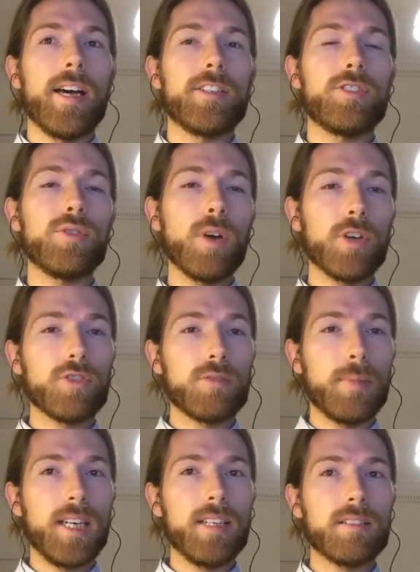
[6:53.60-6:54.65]
200
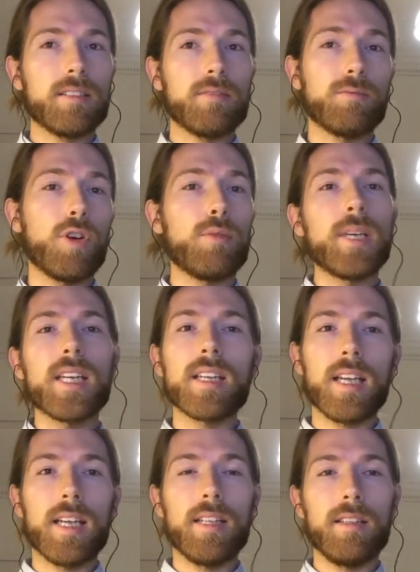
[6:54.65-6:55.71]
minutes roaming
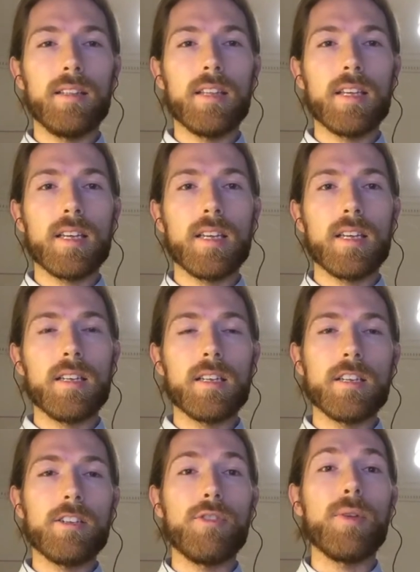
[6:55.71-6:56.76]
in the
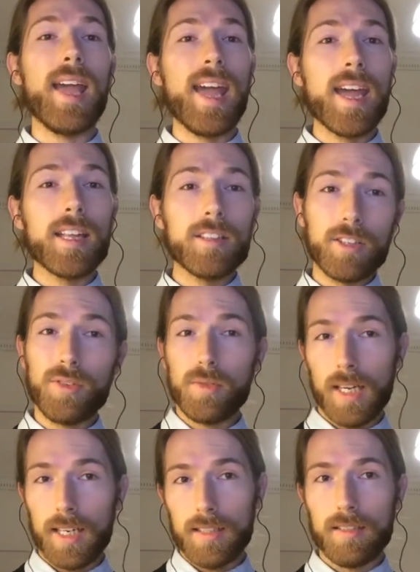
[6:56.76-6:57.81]
EU and the
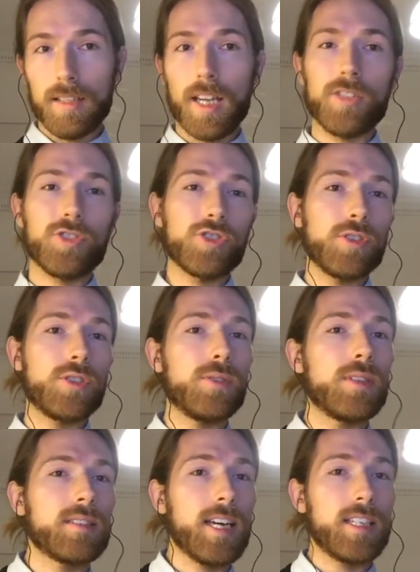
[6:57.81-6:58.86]
United States. Should you
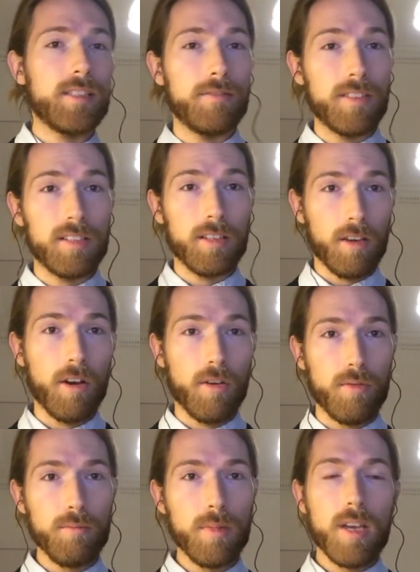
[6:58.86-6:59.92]
decide to visit
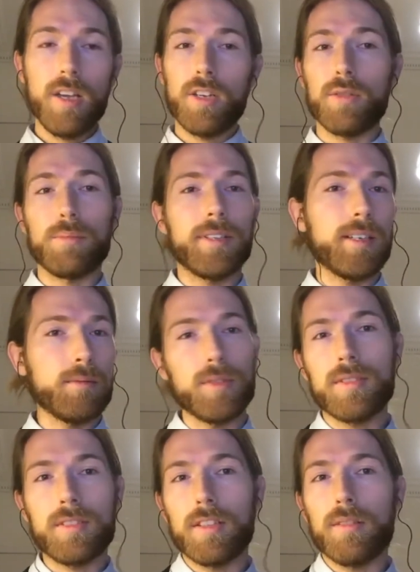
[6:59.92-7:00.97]
home, your plan will
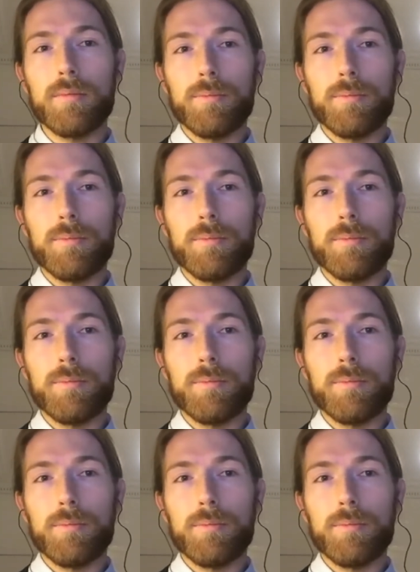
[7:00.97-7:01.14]
still